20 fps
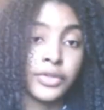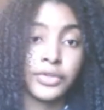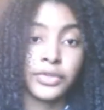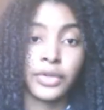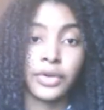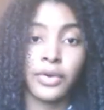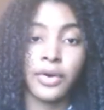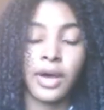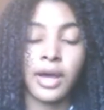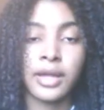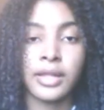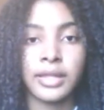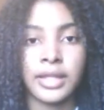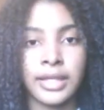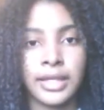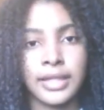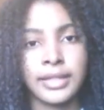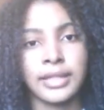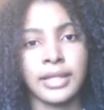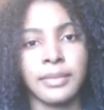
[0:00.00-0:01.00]
So
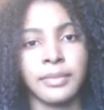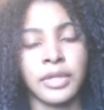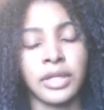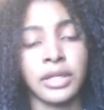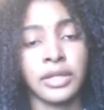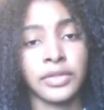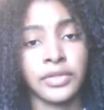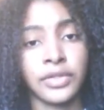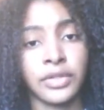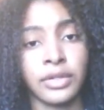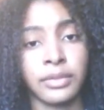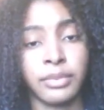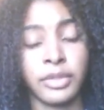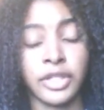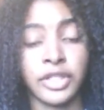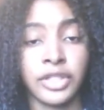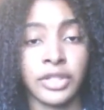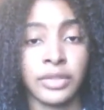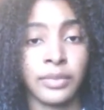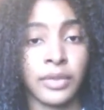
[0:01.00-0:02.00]
like I said, I'm going to insert a
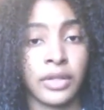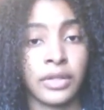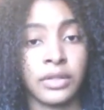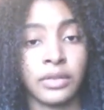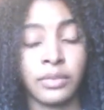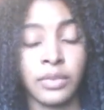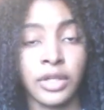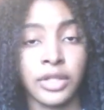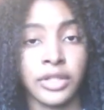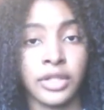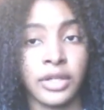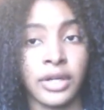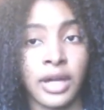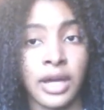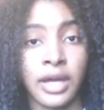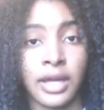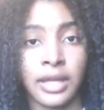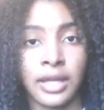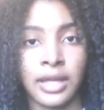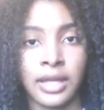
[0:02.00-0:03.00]
picture whether it worked or
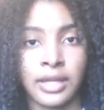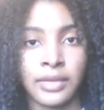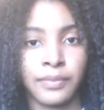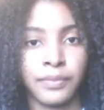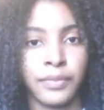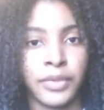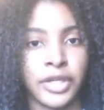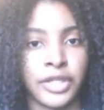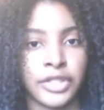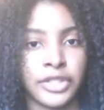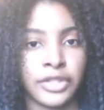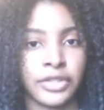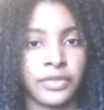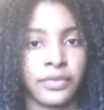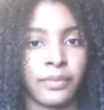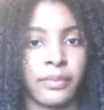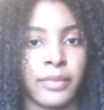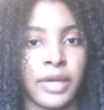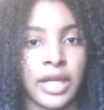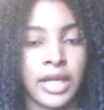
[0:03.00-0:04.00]
not, and
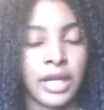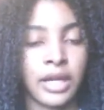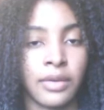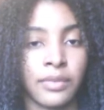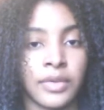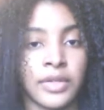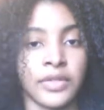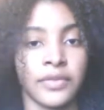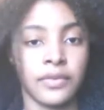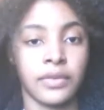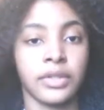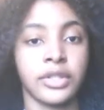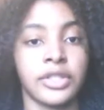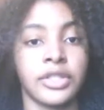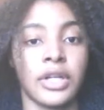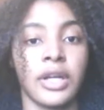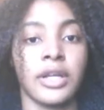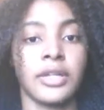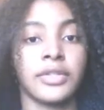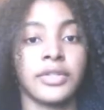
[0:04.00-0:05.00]
picture of my hair when it's fully
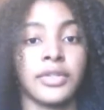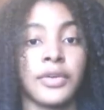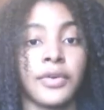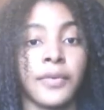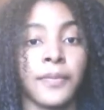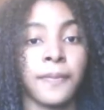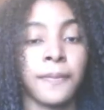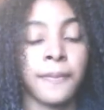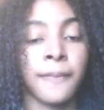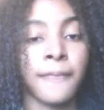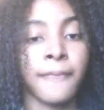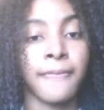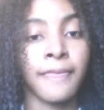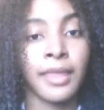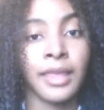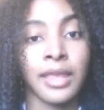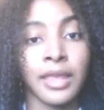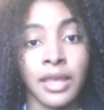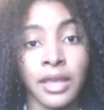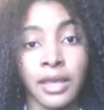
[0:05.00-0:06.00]
dry. So
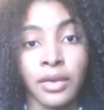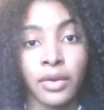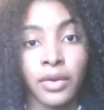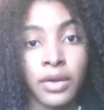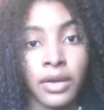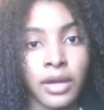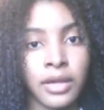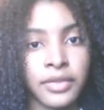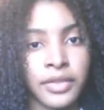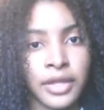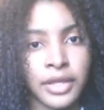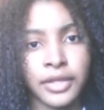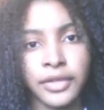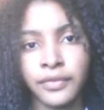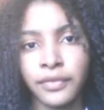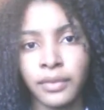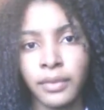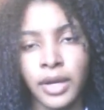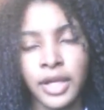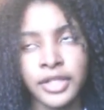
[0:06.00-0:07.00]
Thank
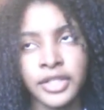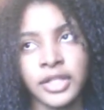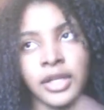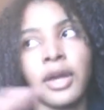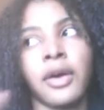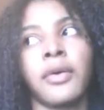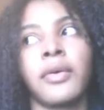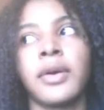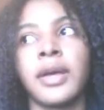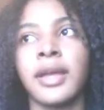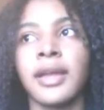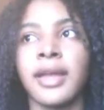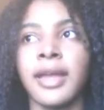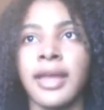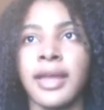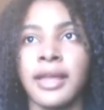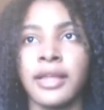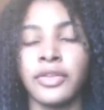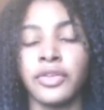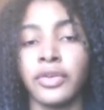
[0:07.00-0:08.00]
you for watching. Oh,
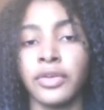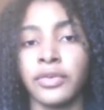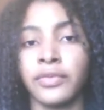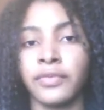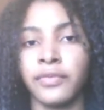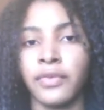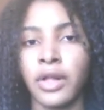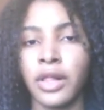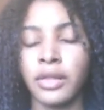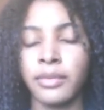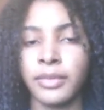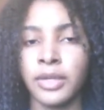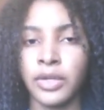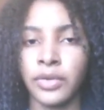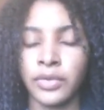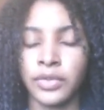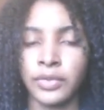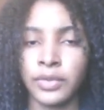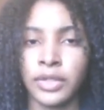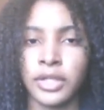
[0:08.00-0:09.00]
and you can follow
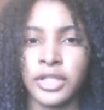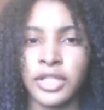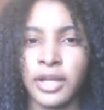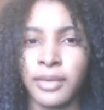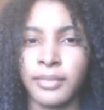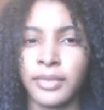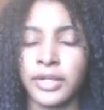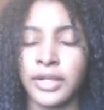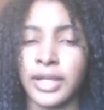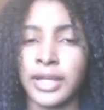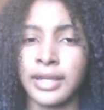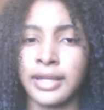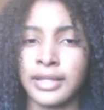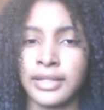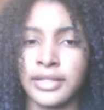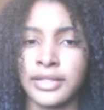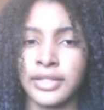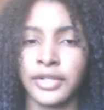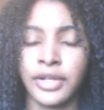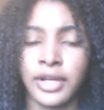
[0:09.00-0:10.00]
me on Twitter, Tumblr, and
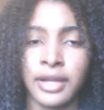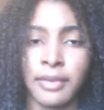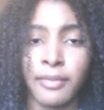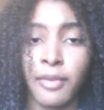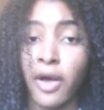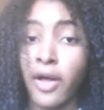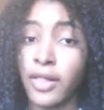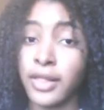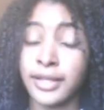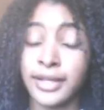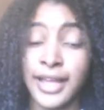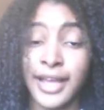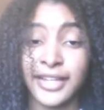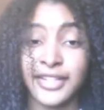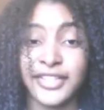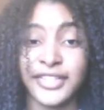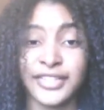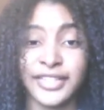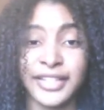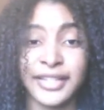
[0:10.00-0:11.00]
Instagram, all at
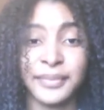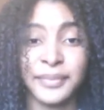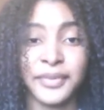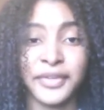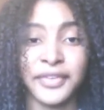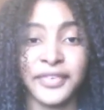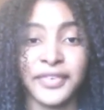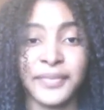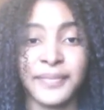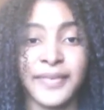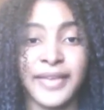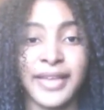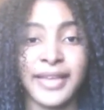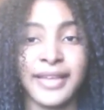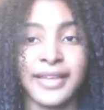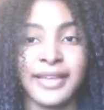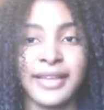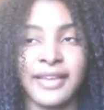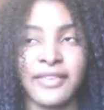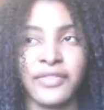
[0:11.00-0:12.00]
Naturally Improving
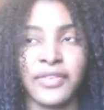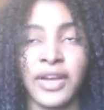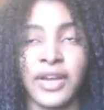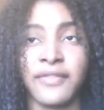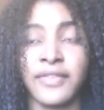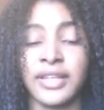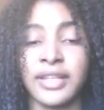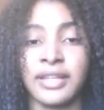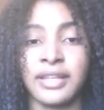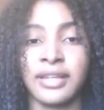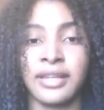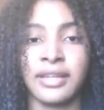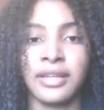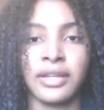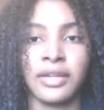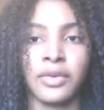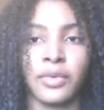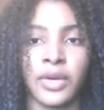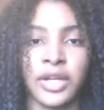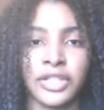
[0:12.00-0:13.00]
Me. If you have
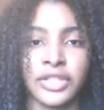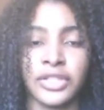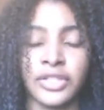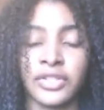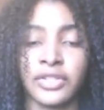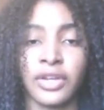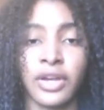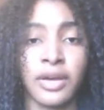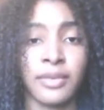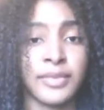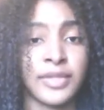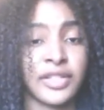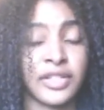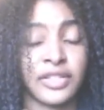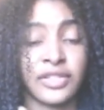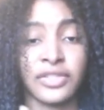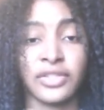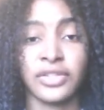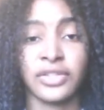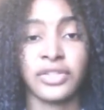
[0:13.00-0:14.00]
any questions,
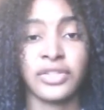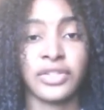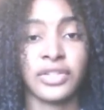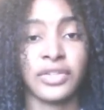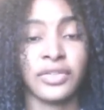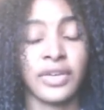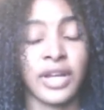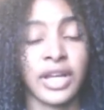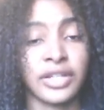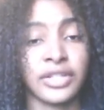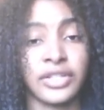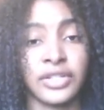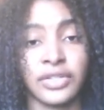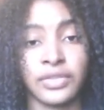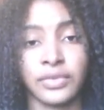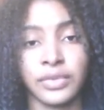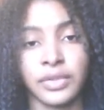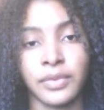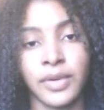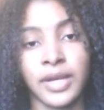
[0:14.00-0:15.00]
comments, concerns,
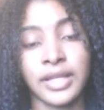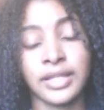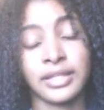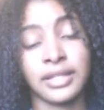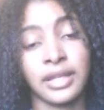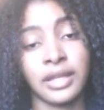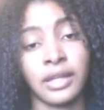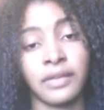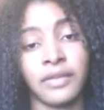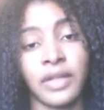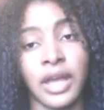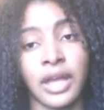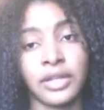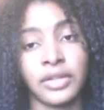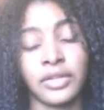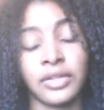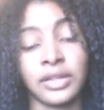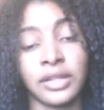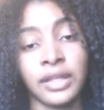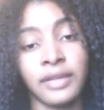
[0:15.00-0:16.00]
corrections, requests, any of
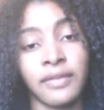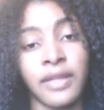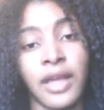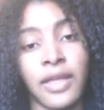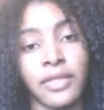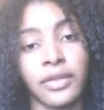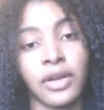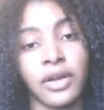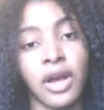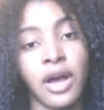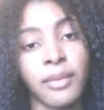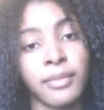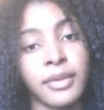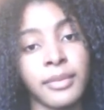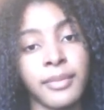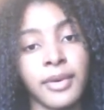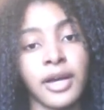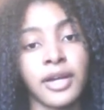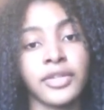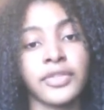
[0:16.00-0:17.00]
that, you can leave that in the
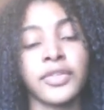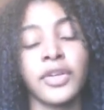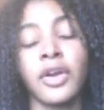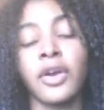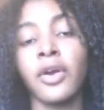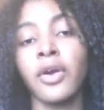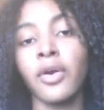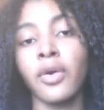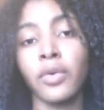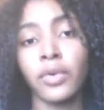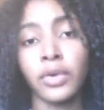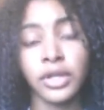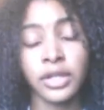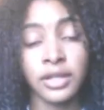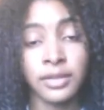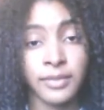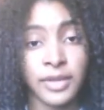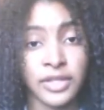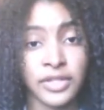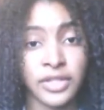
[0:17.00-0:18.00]
comment box, or
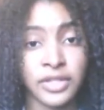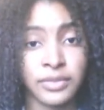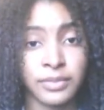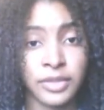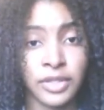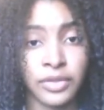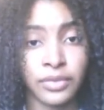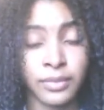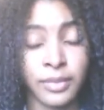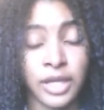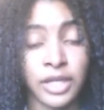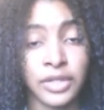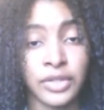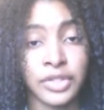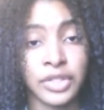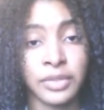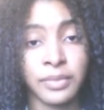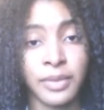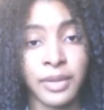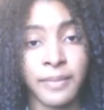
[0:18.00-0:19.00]
you can message me through my
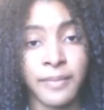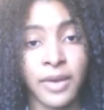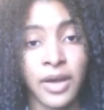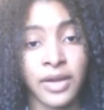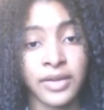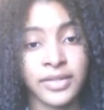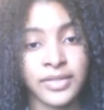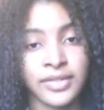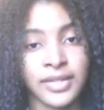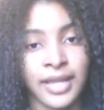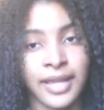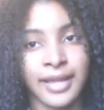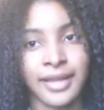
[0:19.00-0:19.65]
YouTube inbox.